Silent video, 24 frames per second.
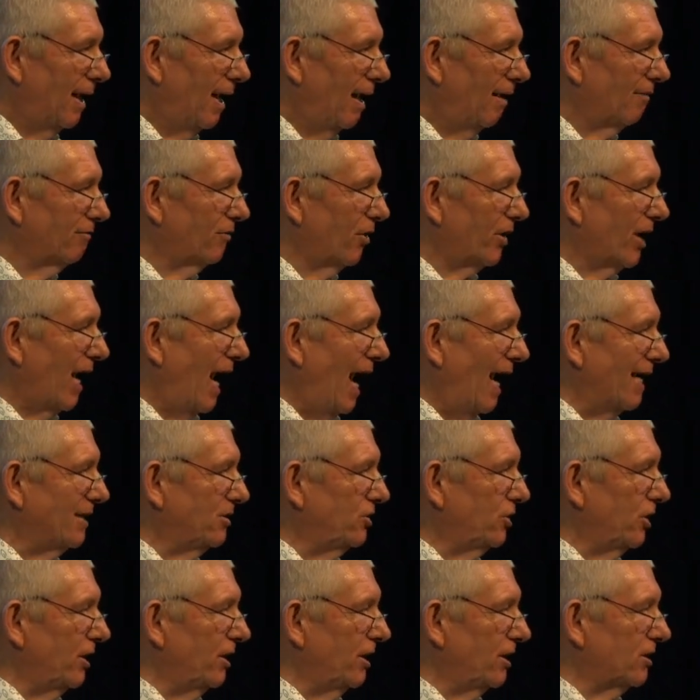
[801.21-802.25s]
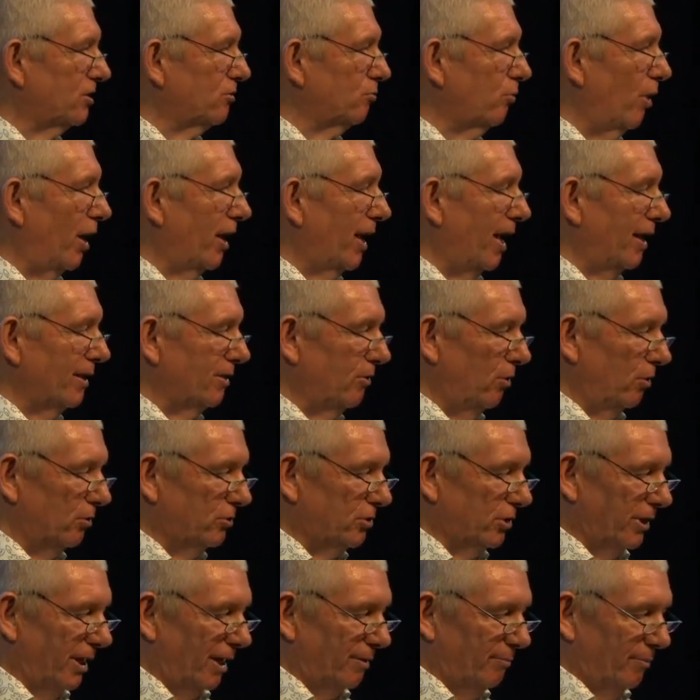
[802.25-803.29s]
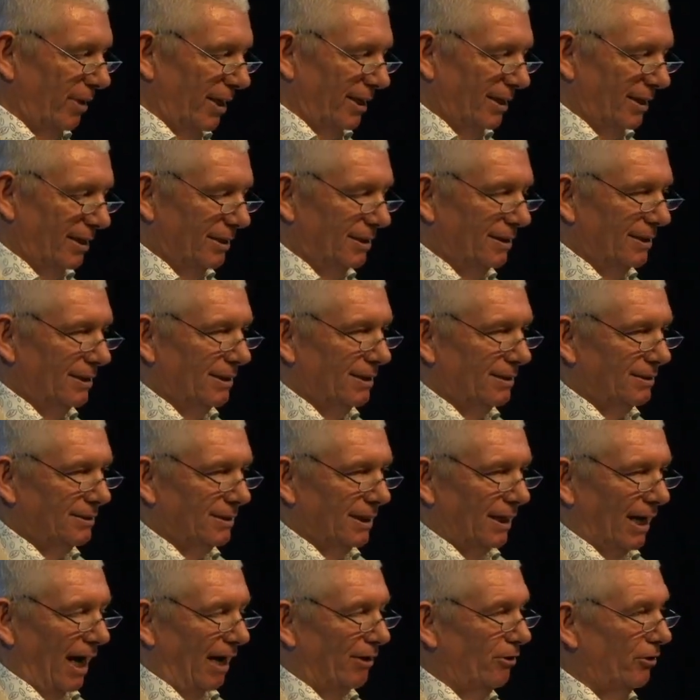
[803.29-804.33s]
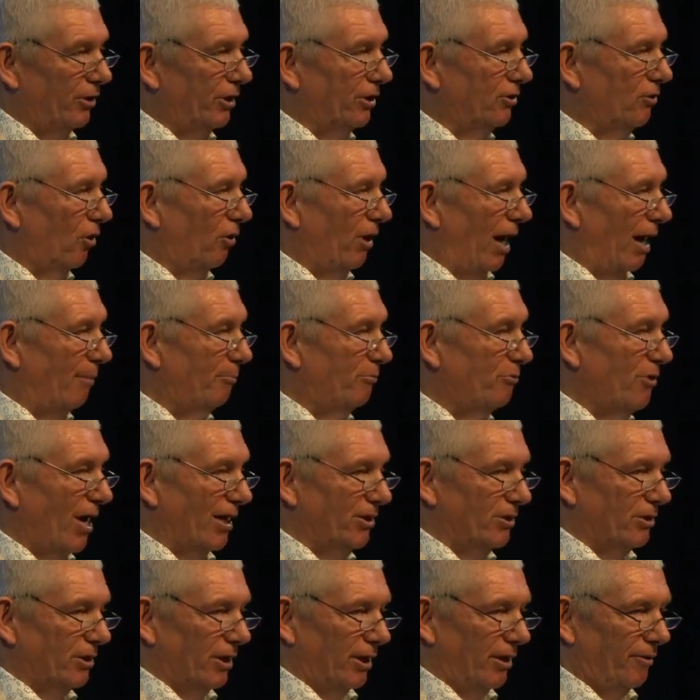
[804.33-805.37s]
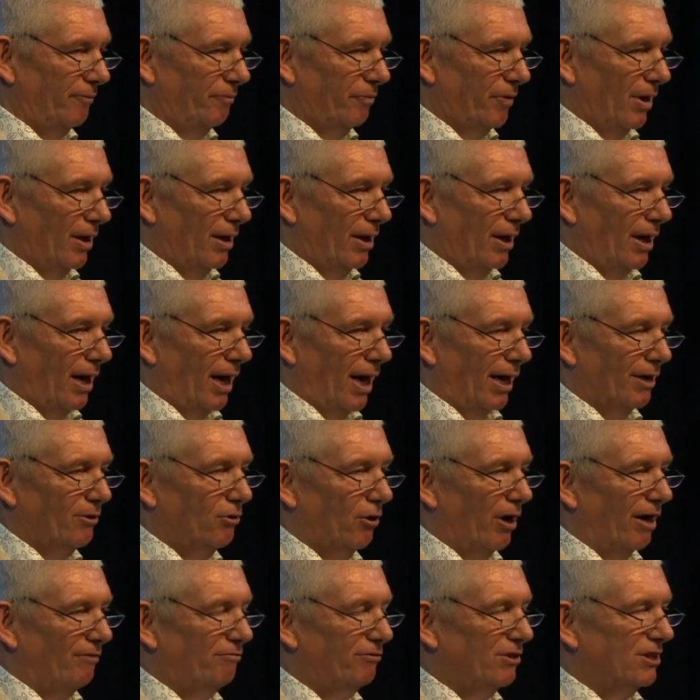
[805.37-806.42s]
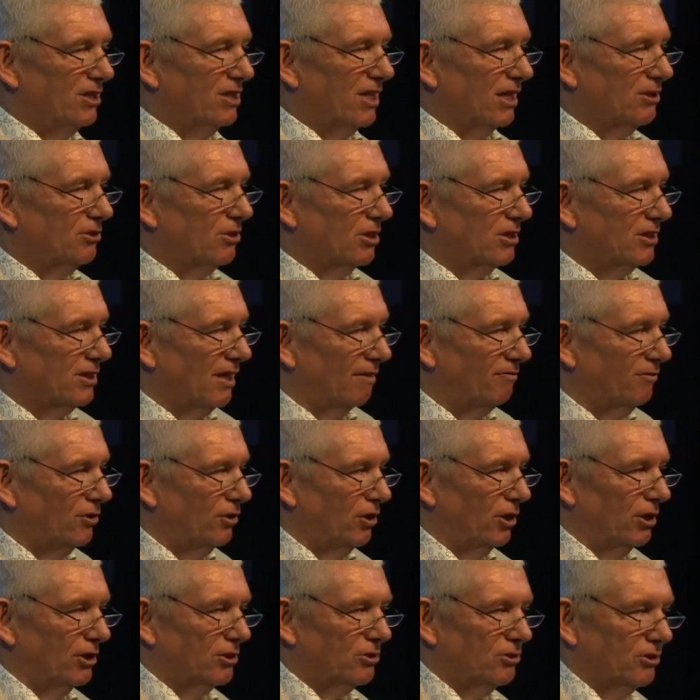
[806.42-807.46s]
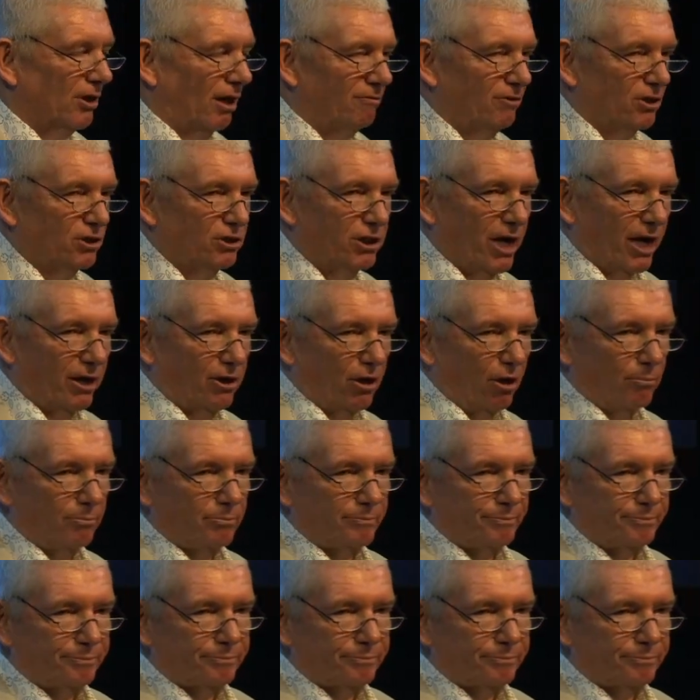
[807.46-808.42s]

I've got a hygienist where I go to get my teeth. I'm regular. I go every 6 or 7 years to have a checkup.